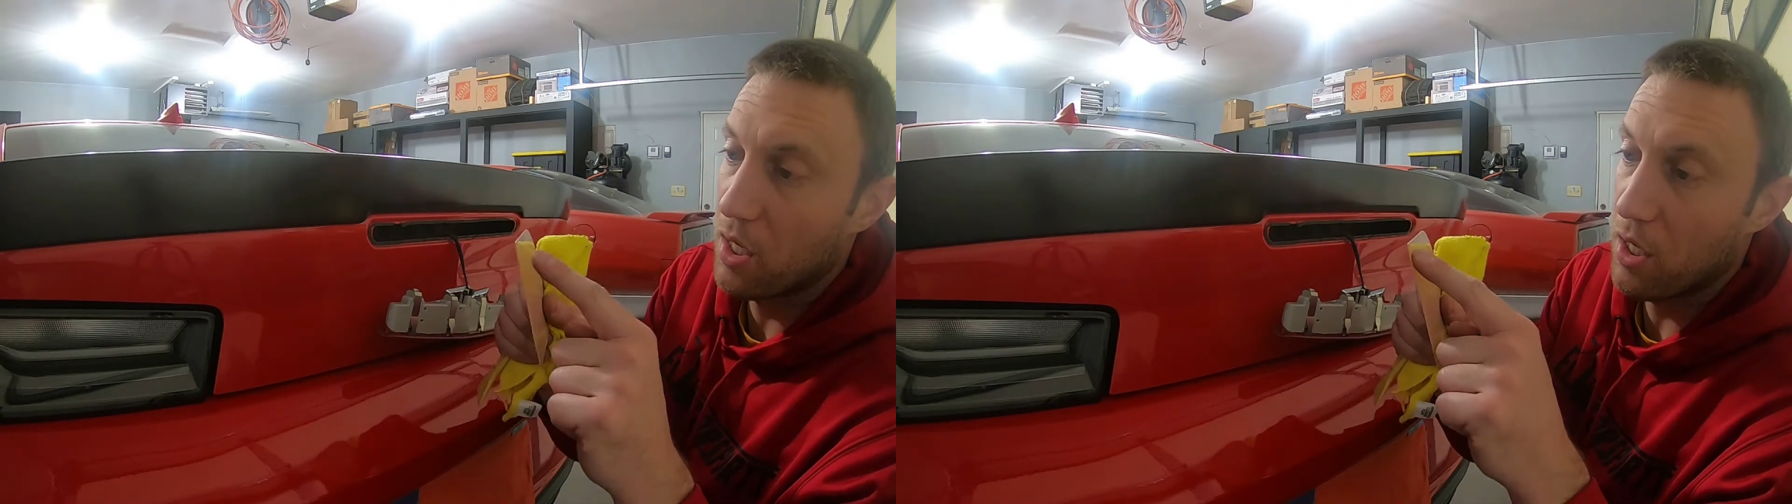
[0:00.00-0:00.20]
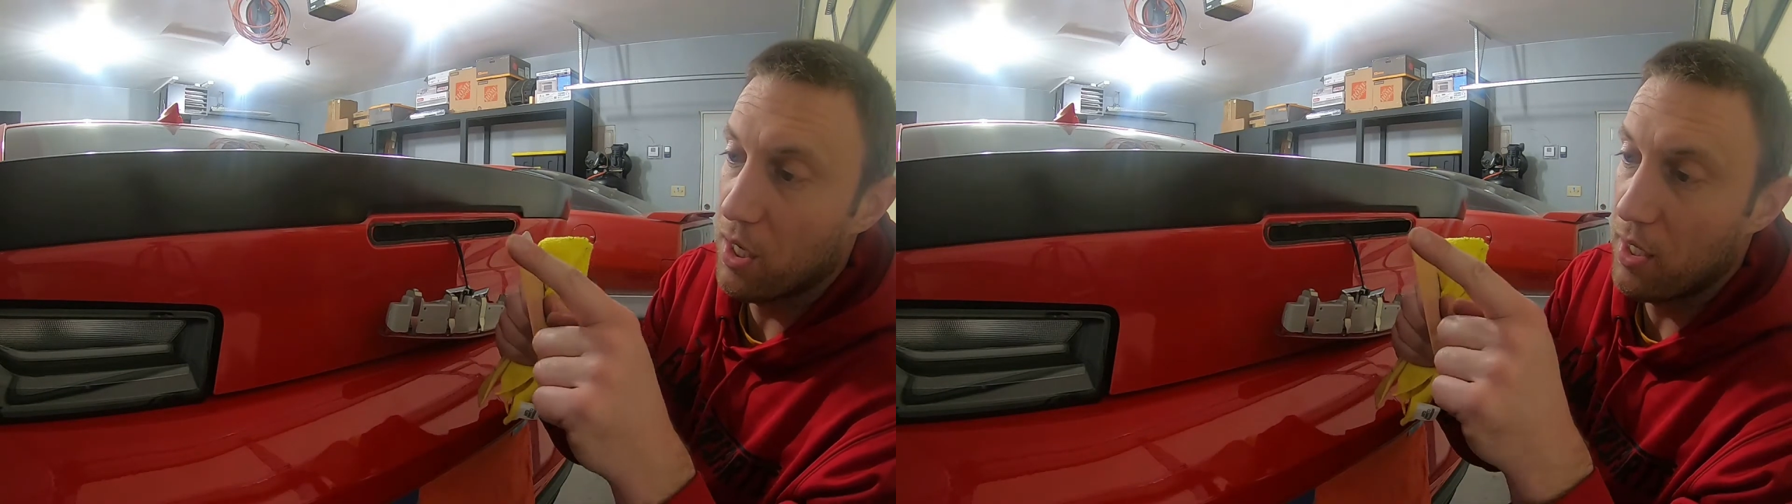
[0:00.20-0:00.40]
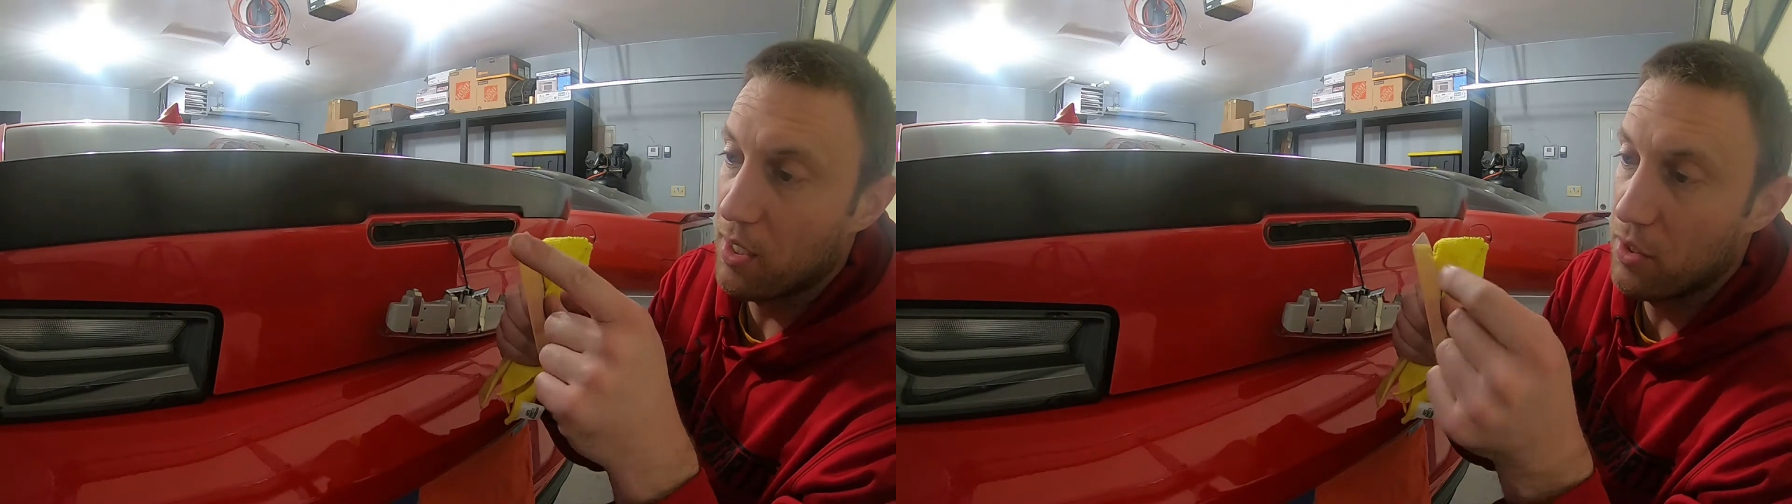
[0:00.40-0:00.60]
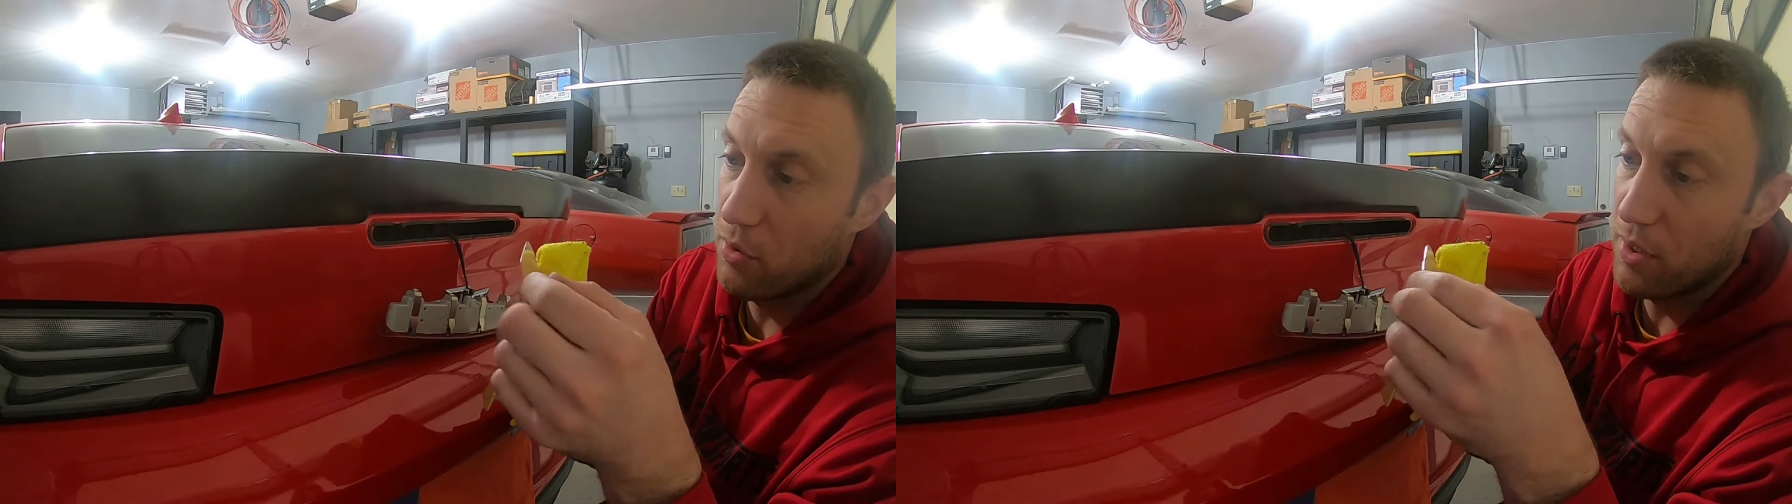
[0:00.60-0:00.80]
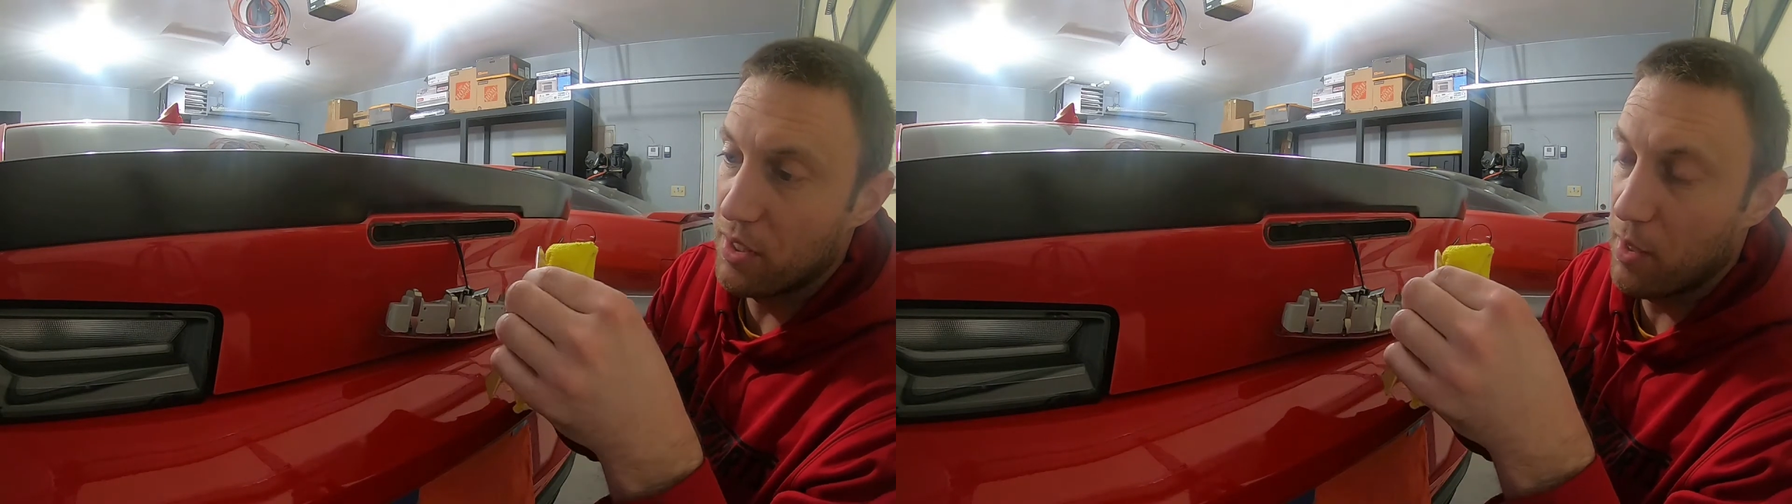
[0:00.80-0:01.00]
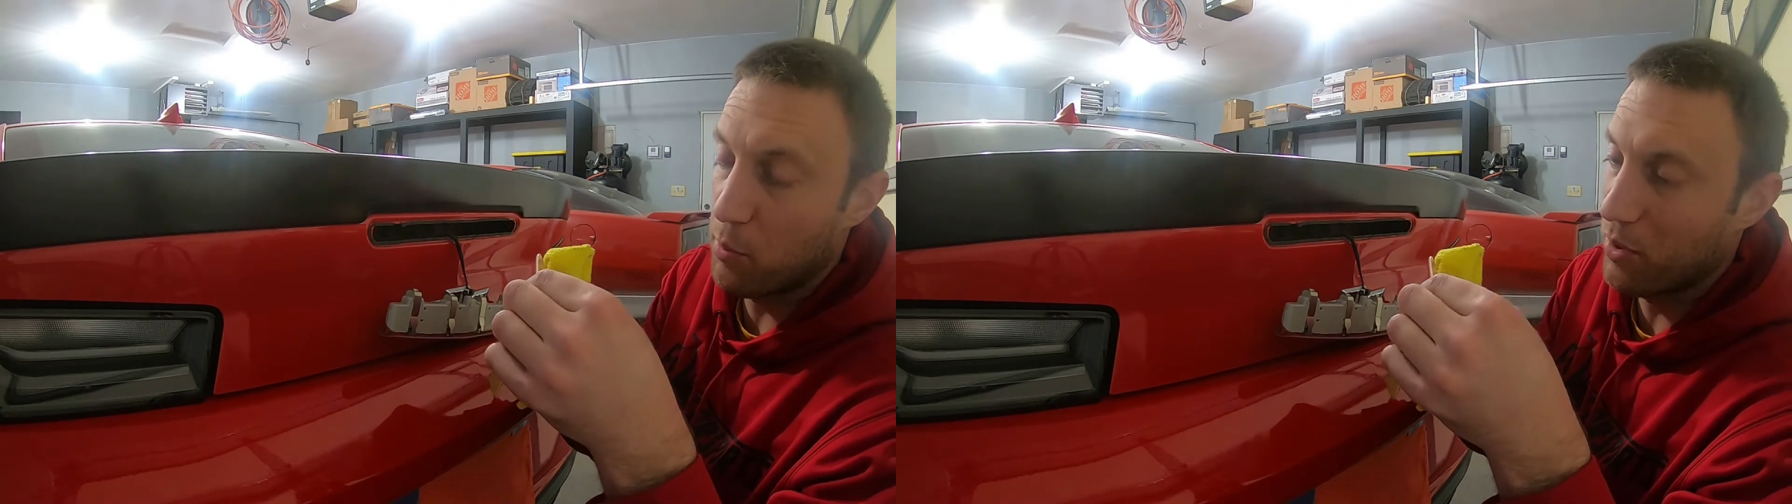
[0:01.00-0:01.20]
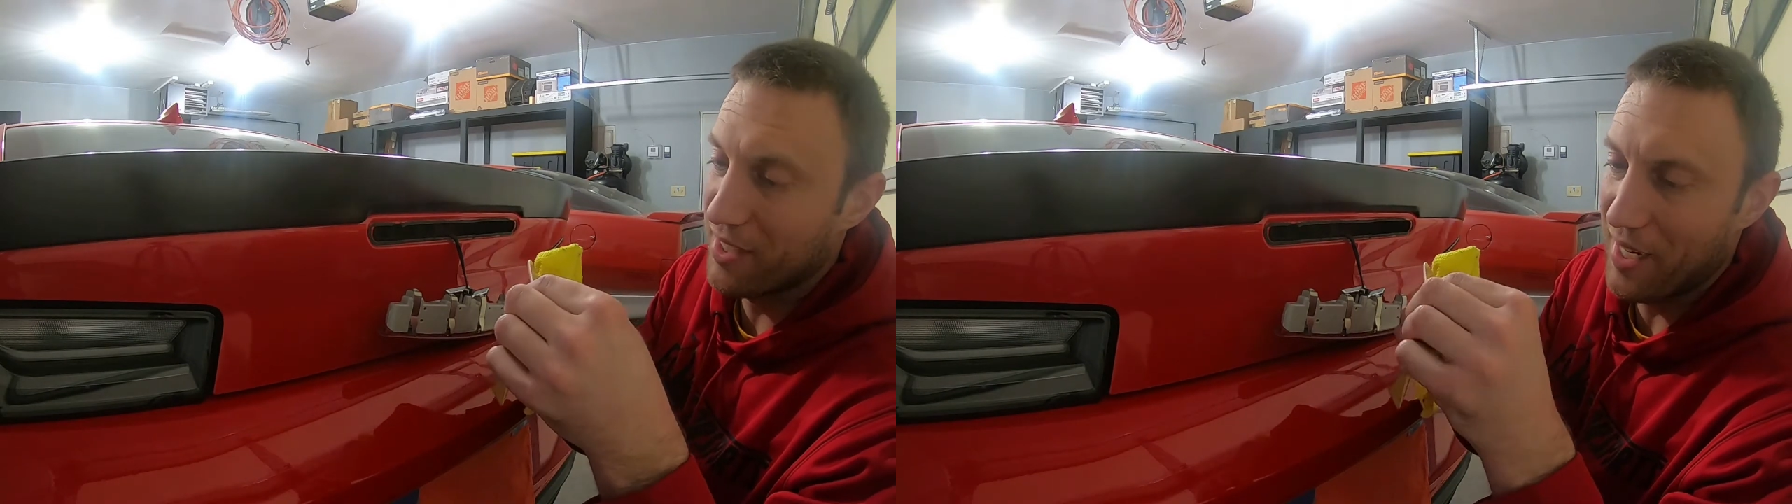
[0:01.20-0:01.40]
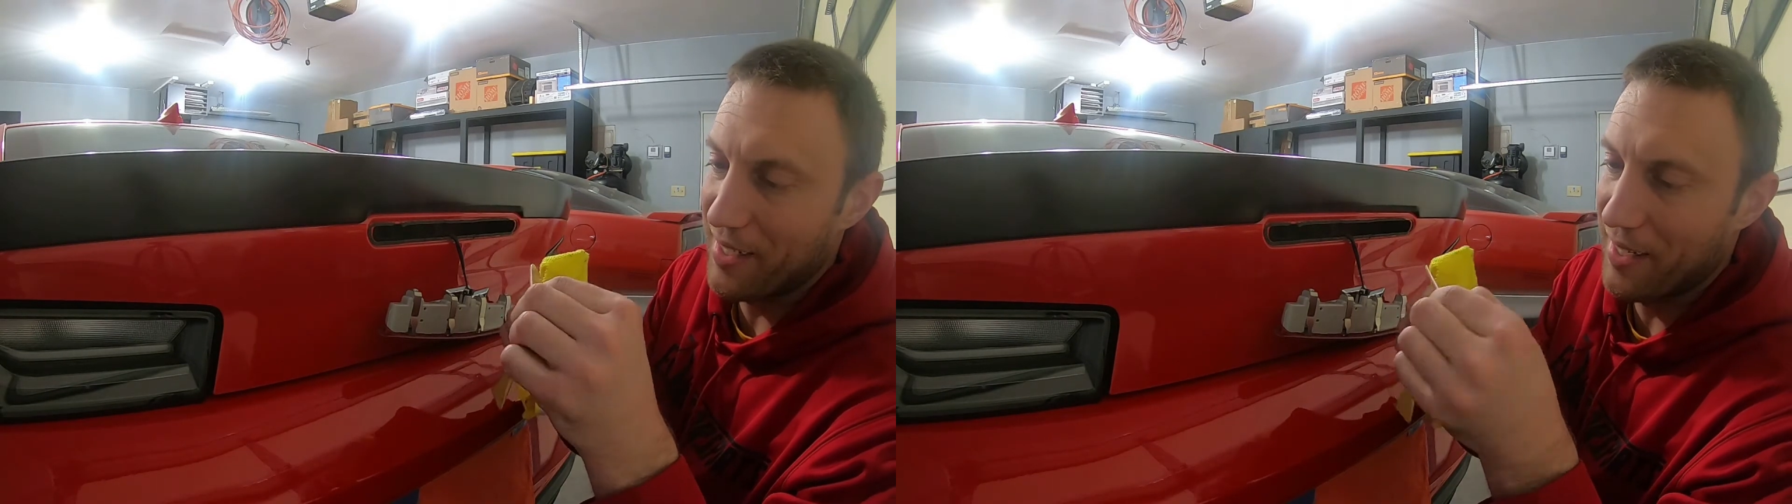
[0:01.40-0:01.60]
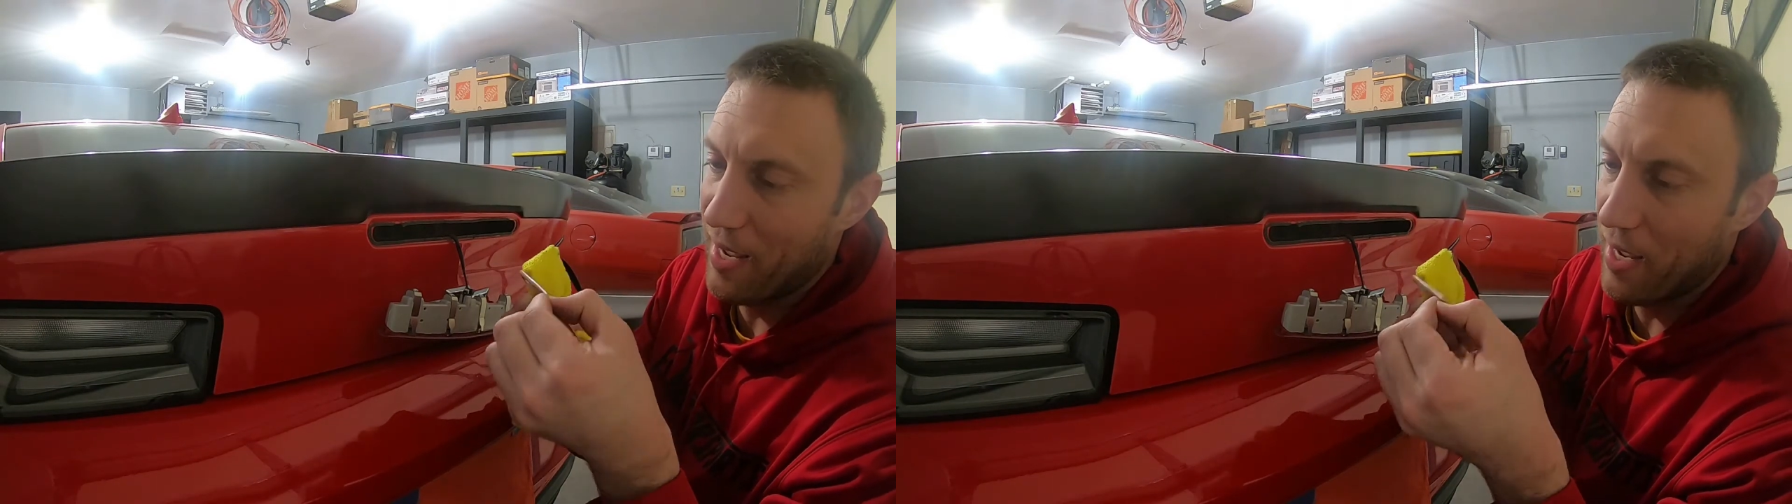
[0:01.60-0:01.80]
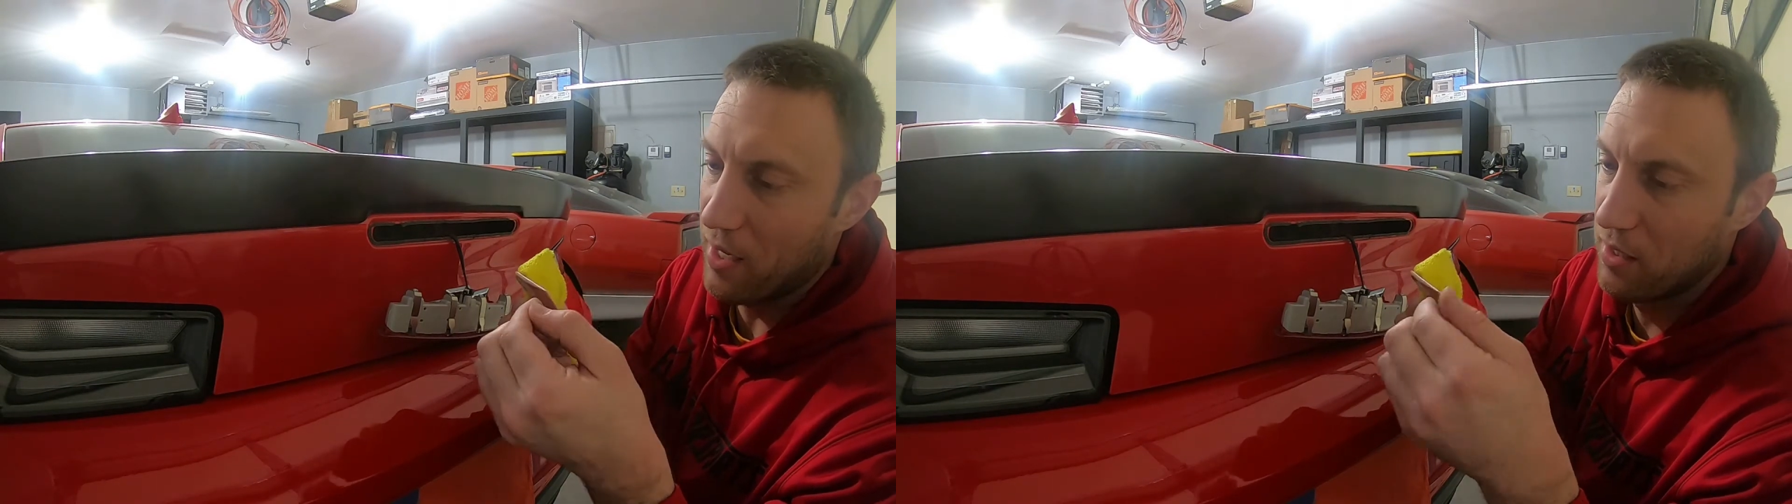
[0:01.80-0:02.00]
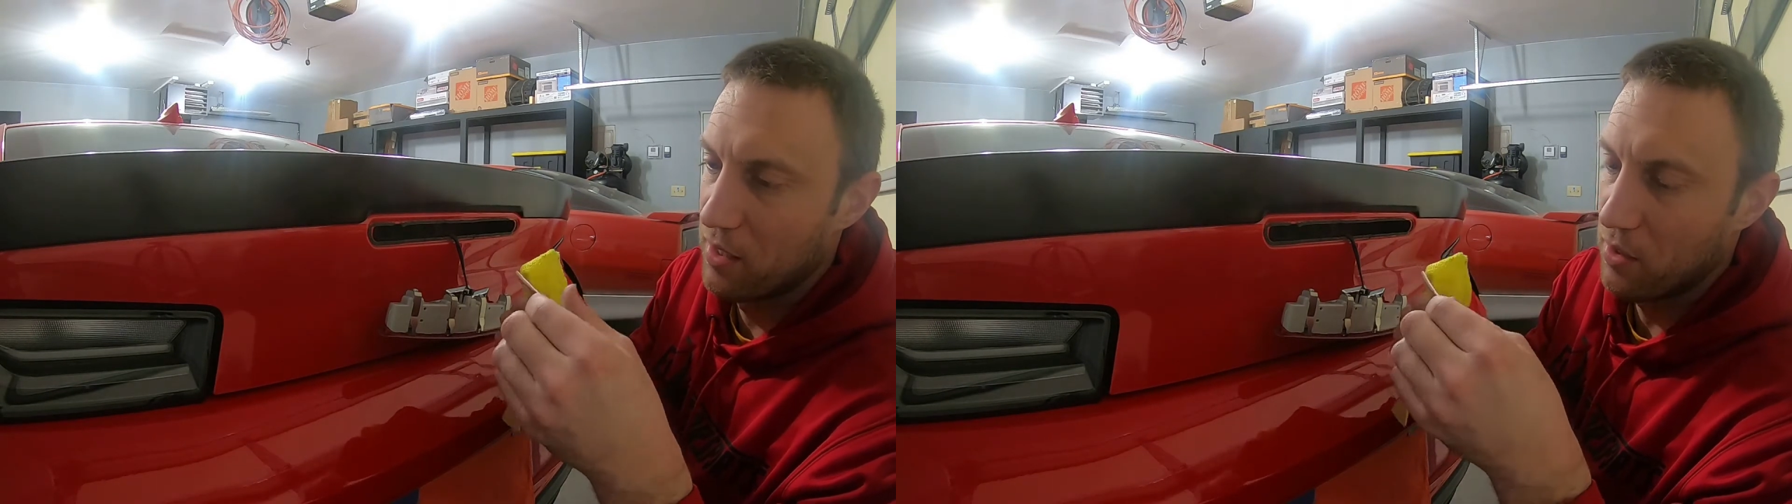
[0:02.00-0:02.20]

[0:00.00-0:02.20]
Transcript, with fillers: cut it into a tip, which I did not.